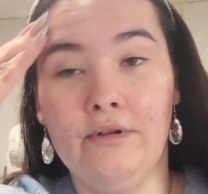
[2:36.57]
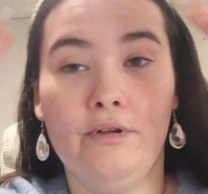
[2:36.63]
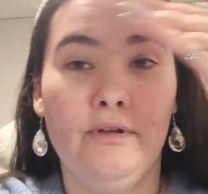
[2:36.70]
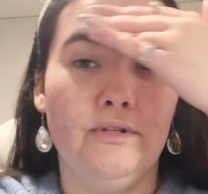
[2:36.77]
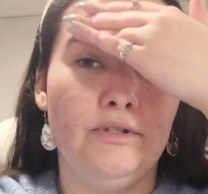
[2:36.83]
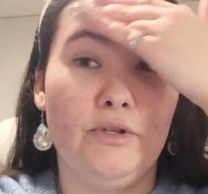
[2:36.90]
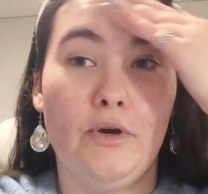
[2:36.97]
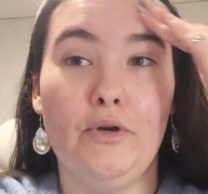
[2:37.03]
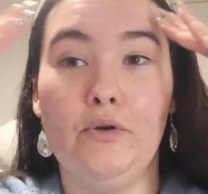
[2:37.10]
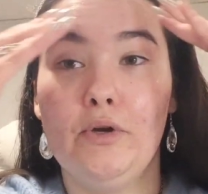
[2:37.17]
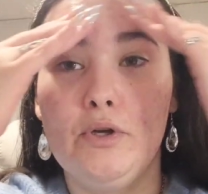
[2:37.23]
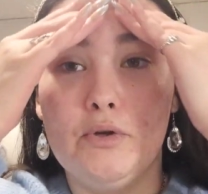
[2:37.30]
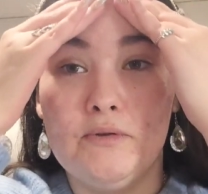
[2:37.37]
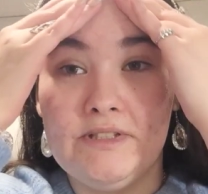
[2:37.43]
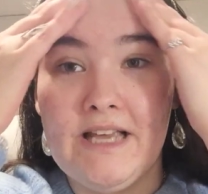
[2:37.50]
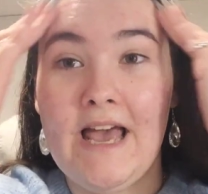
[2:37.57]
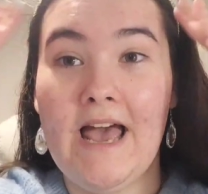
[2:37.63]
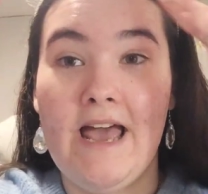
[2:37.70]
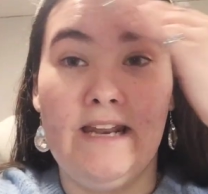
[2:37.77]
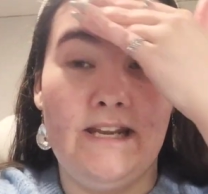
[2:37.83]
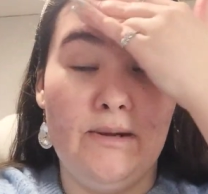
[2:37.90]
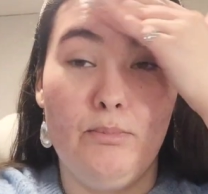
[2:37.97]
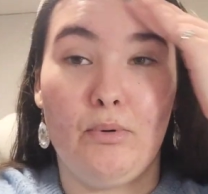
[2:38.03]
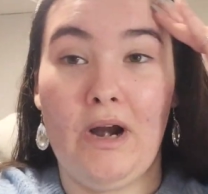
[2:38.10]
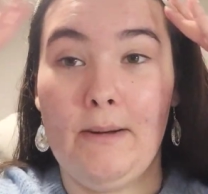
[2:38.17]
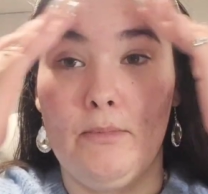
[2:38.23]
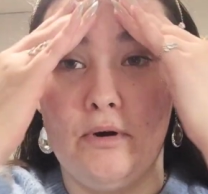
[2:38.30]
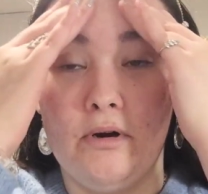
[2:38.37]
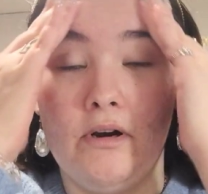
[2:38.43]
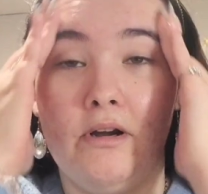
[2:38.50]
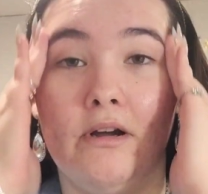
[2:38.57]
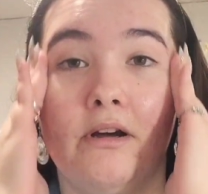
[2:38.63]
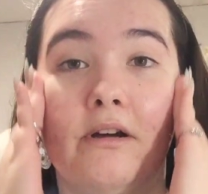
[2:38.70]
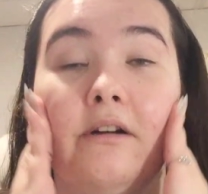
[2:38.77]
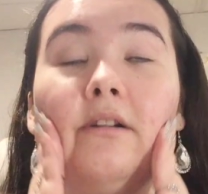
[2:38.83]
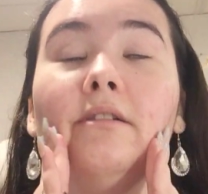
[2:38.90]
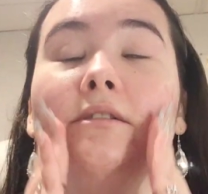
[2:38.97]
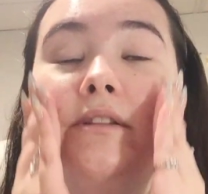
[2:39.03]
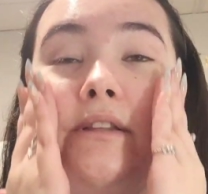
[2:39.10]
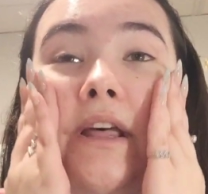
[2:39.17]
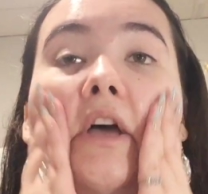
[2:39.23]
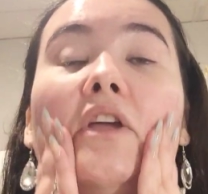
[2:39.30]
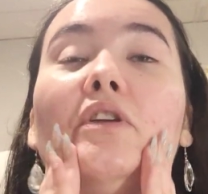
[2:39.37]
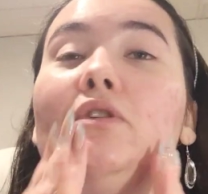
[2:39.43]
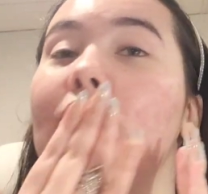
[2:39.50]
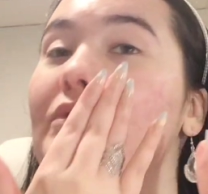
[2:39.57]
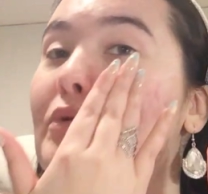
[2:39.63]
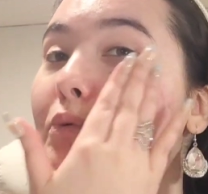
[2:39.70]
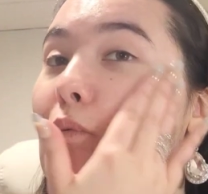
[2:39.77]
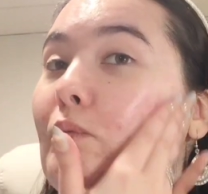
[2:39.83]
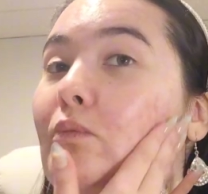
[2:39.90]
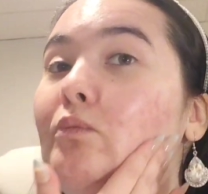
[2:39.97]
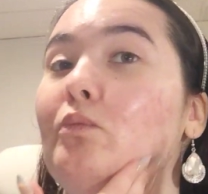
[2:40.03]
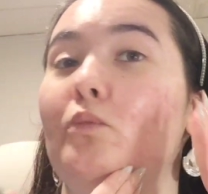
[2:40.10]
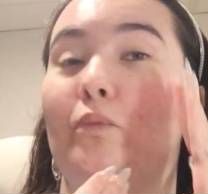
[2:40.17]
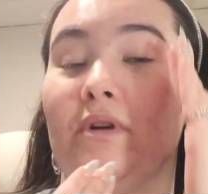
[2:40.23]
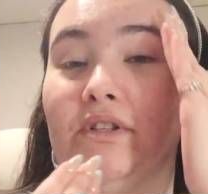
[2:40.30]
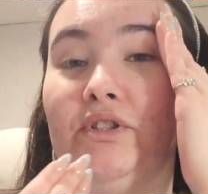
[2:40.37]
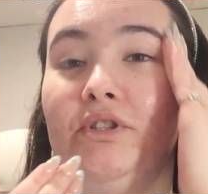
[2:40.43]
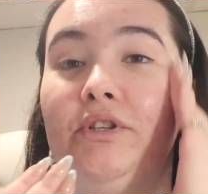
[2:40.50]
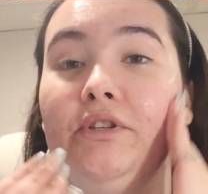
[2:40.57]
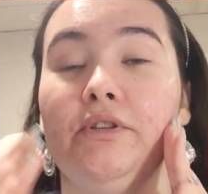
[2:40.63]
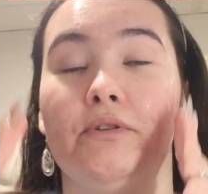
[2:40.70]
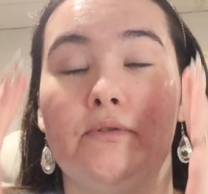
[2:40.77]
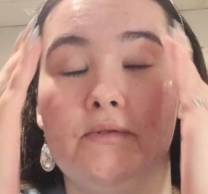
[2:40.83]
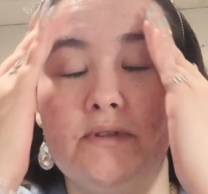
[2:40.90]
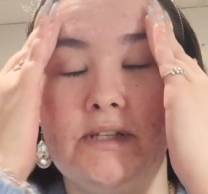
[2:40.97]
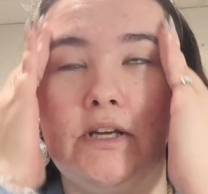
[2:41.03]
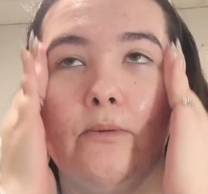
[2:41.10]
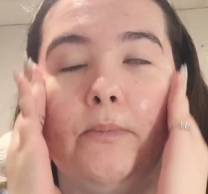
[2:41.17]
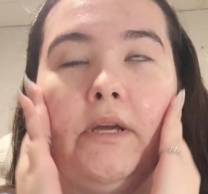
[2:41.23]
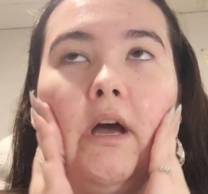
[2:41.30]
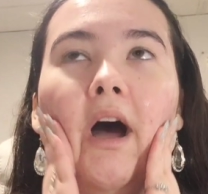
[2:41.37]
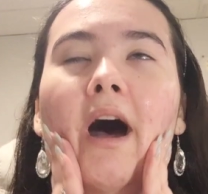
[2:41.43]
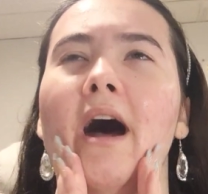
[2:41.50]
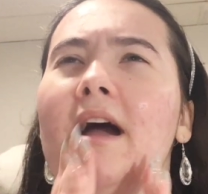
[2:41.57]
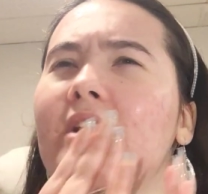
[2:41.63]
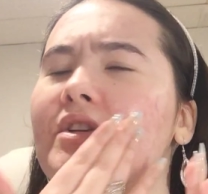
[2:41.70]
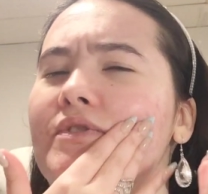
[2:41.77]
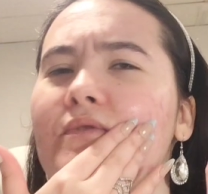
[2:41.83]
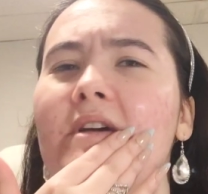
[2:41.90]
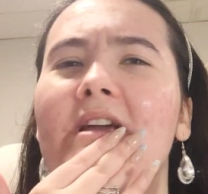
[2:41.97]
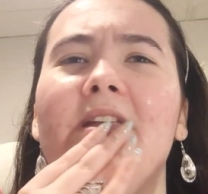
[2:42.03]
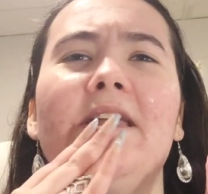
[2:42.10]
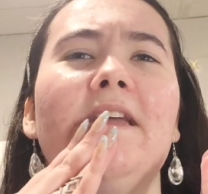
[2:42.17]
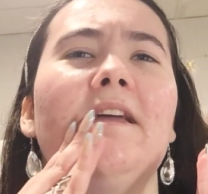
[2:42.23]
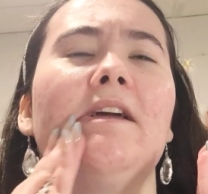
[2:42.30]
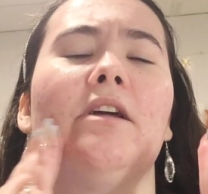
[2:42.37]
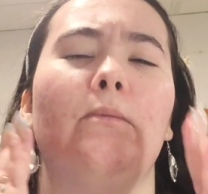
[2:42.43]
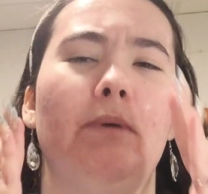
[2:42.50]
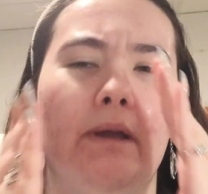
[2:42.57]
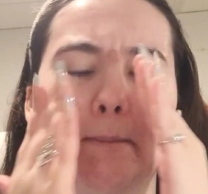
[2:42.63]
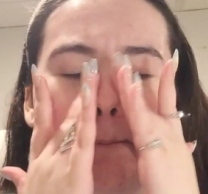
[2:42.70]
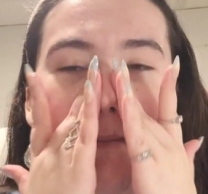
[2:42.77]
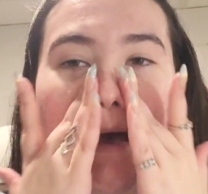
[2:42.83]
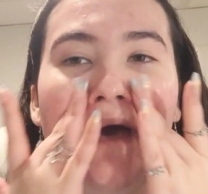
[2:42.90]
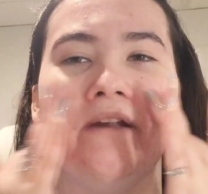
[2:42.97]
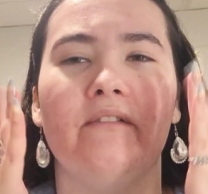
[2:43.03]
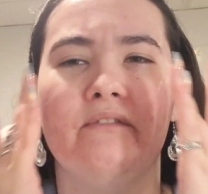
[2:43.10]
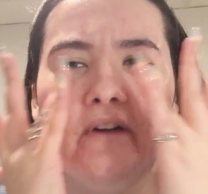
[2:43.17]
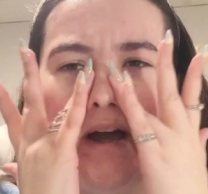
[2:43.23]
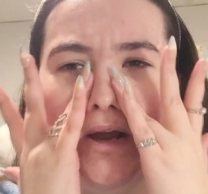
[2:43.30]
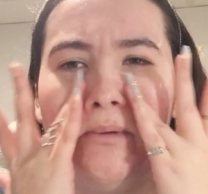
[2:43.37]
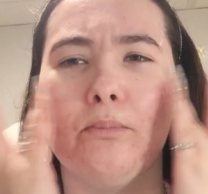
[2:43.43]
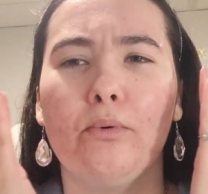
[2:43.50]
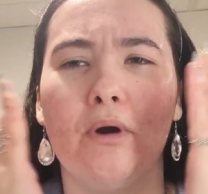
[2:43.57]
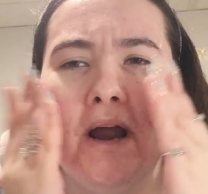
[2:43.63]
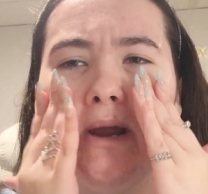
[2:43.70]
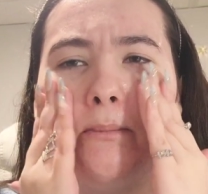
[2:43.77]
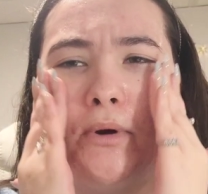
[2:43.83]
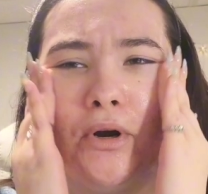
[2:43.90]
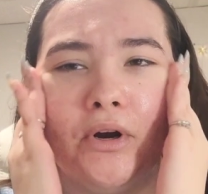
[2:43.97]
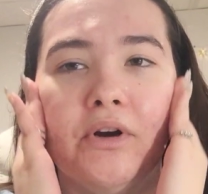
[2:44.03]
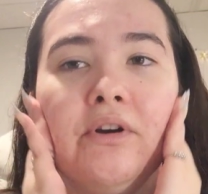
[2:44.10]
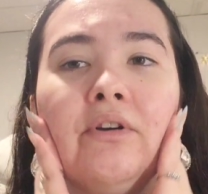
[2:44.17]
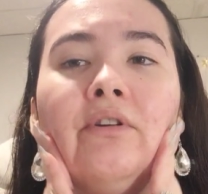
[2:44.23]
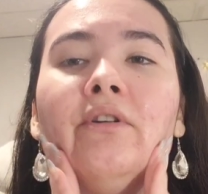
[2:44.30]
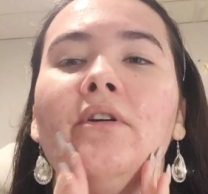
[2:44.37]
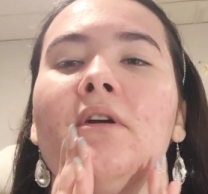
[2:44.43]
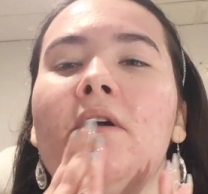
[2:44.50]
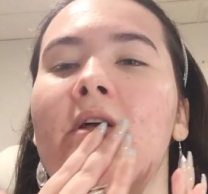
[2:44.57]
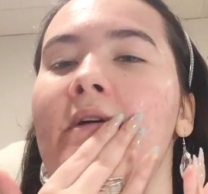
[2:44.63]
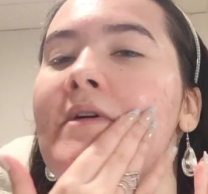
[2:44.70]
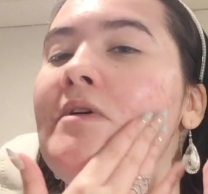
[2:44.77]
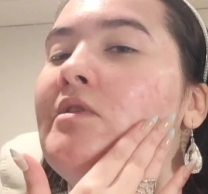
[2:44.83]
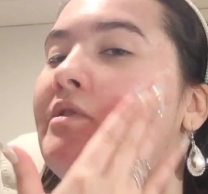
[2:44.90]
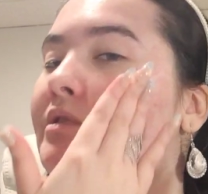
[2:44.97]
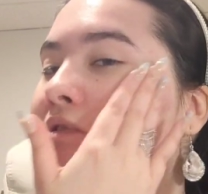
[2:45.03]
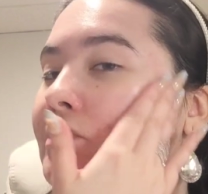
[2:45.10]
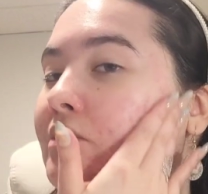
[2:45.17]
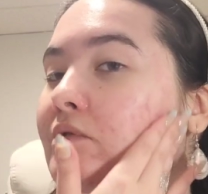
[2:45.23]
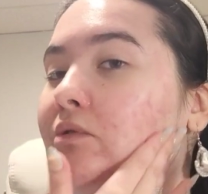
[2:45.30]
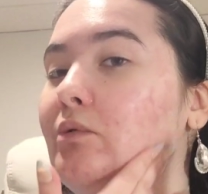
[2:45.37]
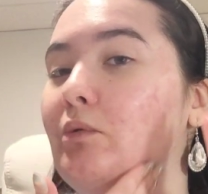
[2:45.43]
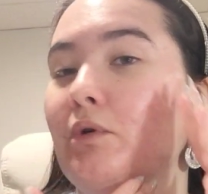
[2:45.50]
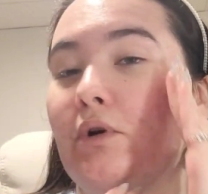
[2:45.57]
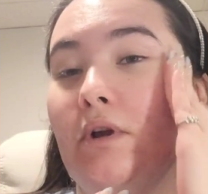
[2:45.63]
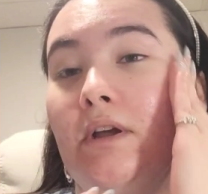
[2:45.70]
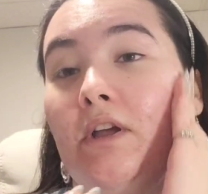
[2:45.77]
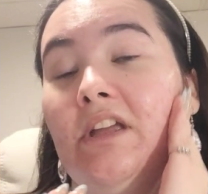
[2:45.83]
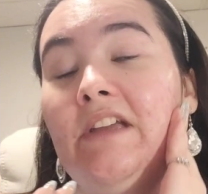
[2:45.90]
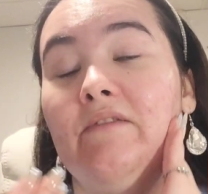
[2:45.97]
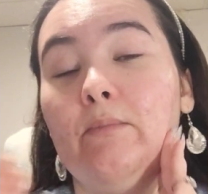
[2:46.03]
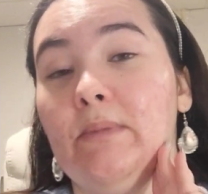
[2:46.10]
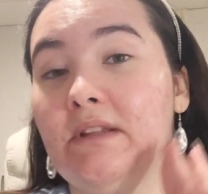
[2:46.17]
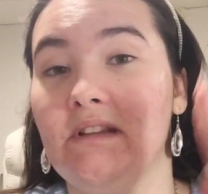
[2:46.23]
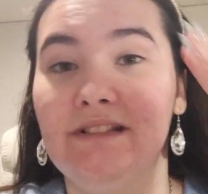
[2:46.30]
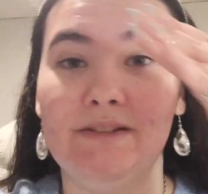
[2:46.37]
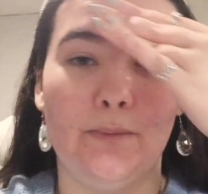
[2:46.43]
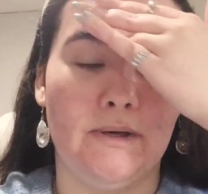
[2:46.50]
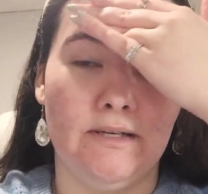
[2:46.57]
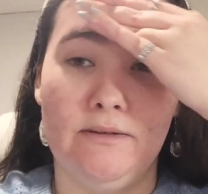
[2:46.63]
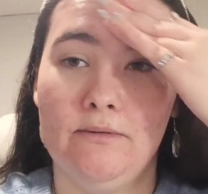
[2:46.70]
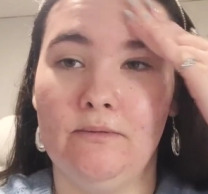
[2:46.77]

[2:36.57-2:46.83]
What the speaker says: So you could use any primer that you wish to use. It could be a hydrating, it could be a mattifying primer, or it could even be this one.